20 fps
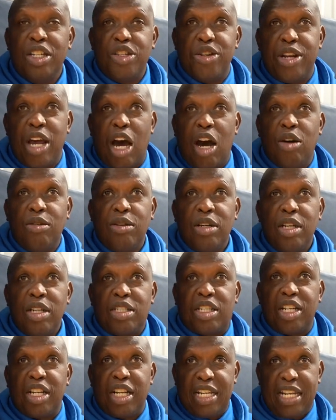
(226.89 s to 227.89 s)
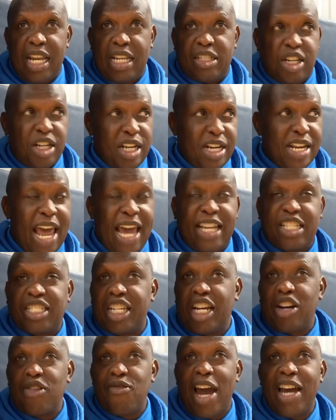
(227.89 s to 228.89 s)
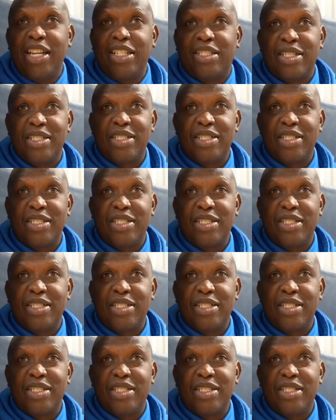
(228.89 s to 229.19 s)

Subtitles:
you know, to the next generation.